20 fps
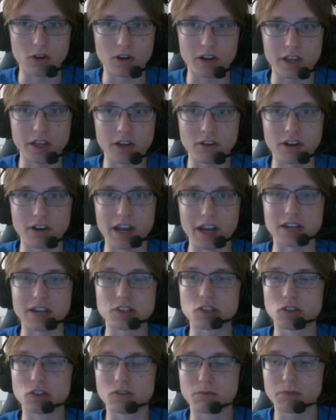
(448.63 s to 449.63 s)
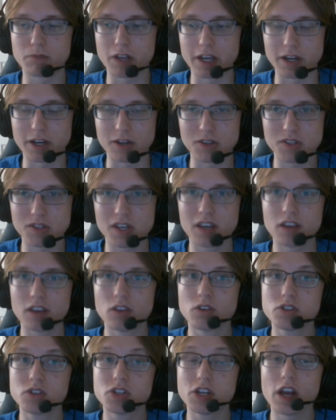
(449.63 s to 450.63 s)
international players.
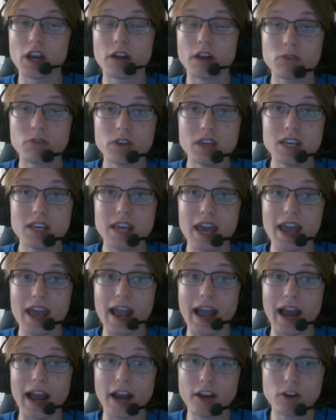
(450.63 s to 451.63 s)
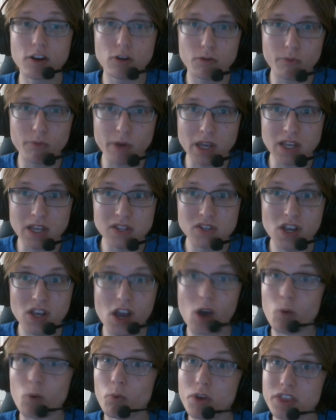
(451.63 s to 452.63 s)
You'll generally get accurate reads
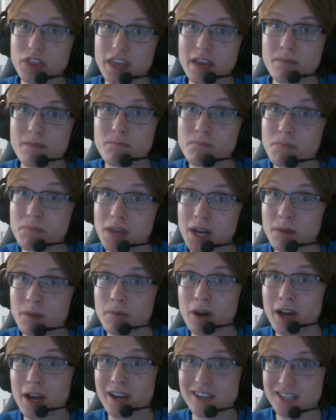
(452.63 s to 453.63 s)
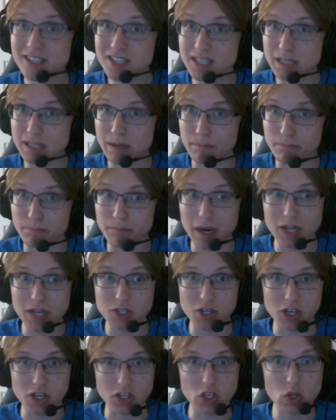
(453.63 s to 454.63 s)
with a minimized
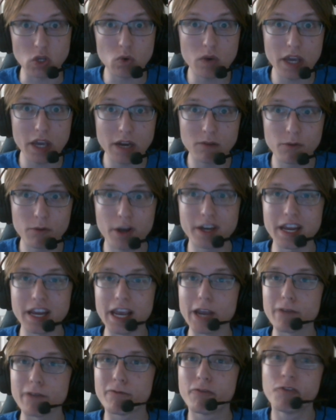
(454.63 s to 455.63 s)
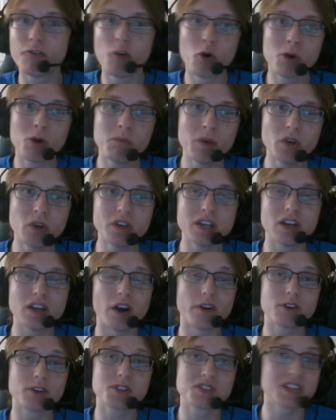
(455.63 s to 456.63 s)
budget. You can run a $4 million
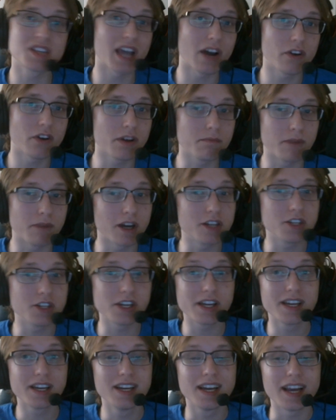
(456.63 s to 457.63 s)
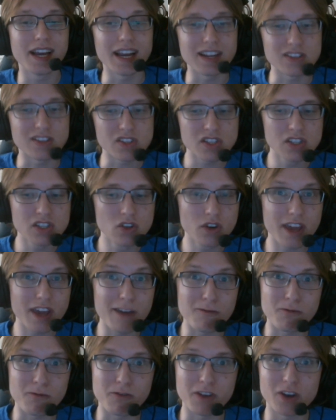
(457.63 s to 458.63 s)
scouting budget and still
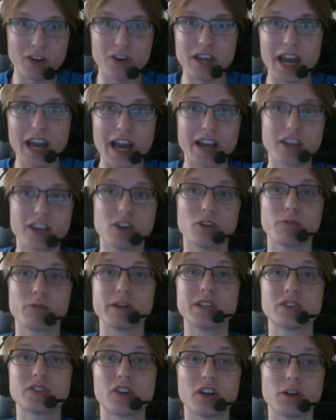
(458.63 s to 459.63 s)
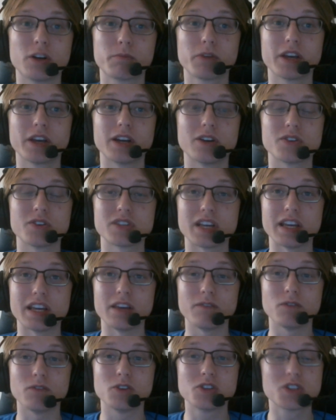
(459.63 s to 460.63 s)
get very accurate reads on your players
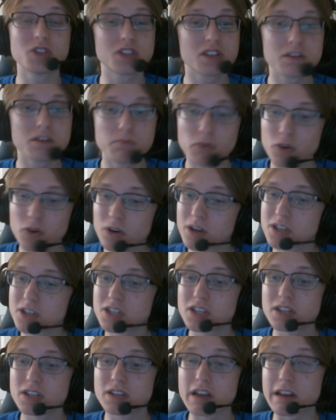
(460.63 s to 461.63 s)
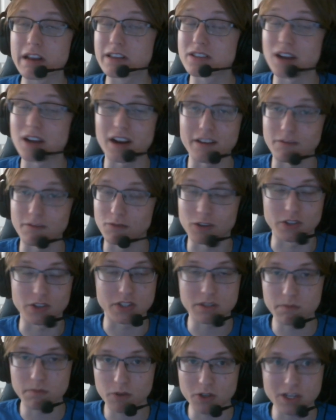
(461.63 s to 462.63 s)
if you just splurge, and it's not even really
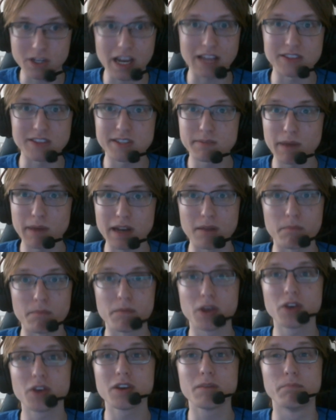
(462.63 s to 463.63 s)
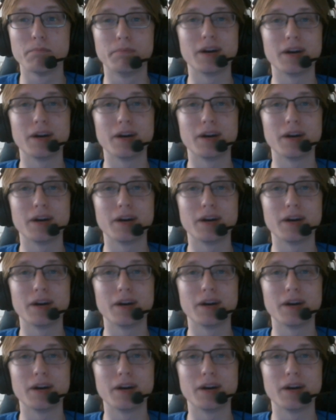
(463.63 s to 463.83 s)
splurging, and spend $1 million